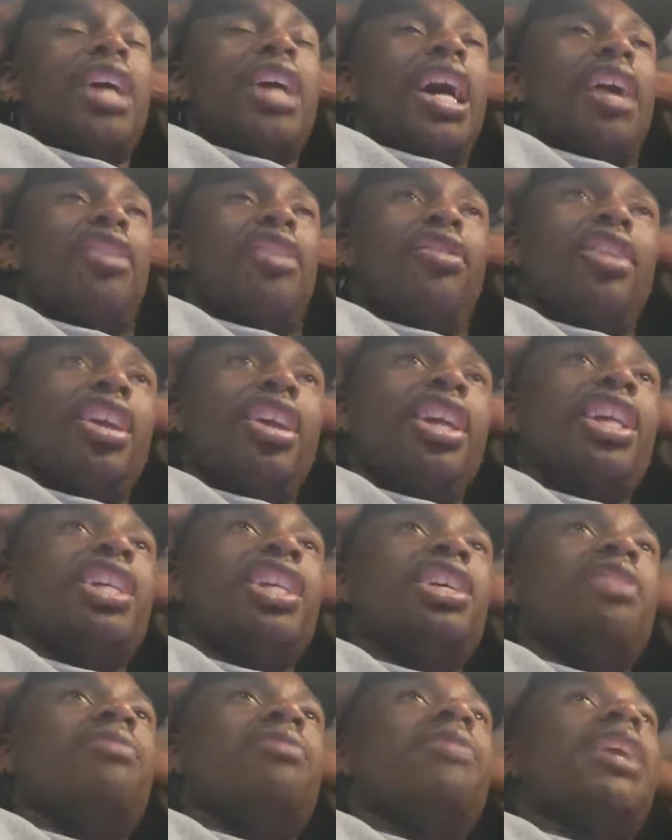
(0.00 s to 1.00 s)
I don't think he's
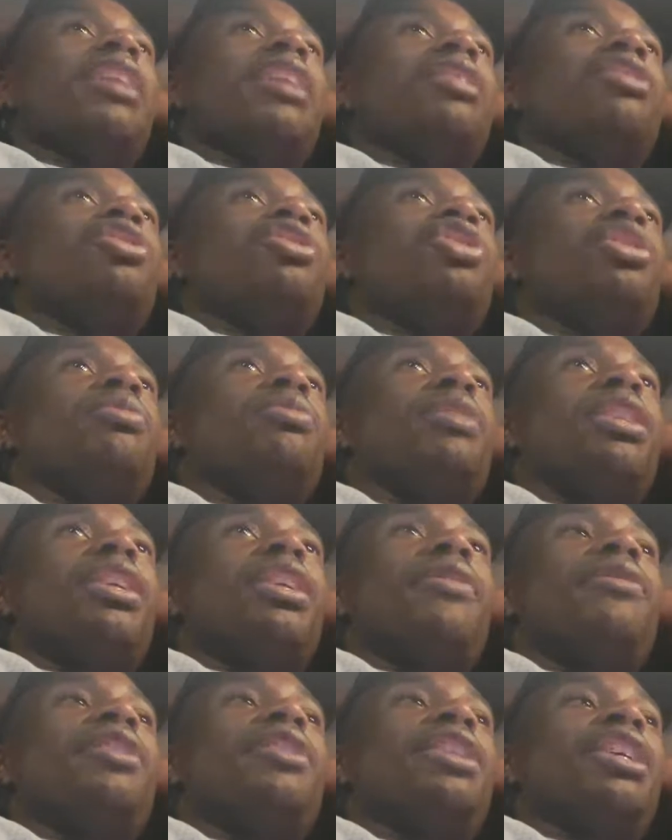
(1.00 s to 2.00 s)
coming back this year, but
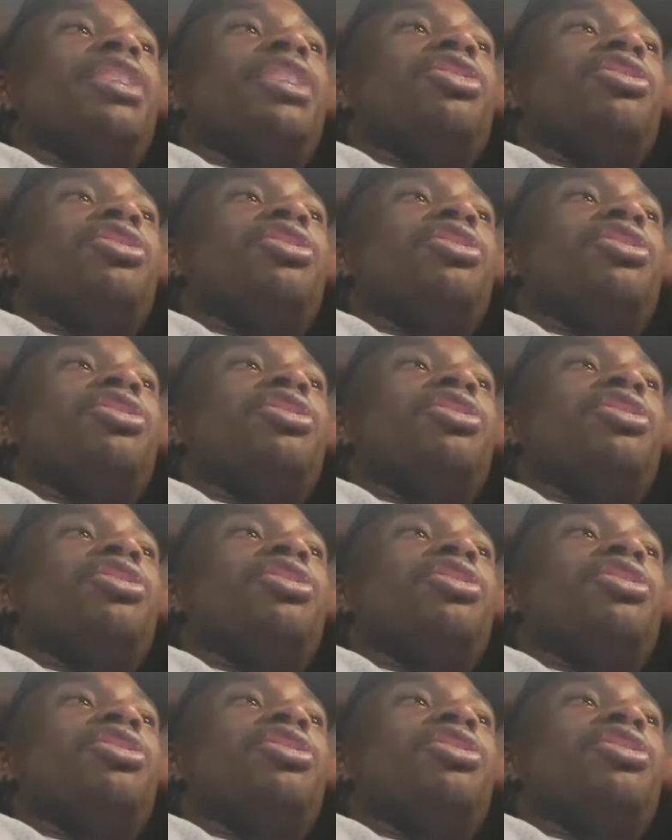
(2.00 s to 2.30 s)
definitely next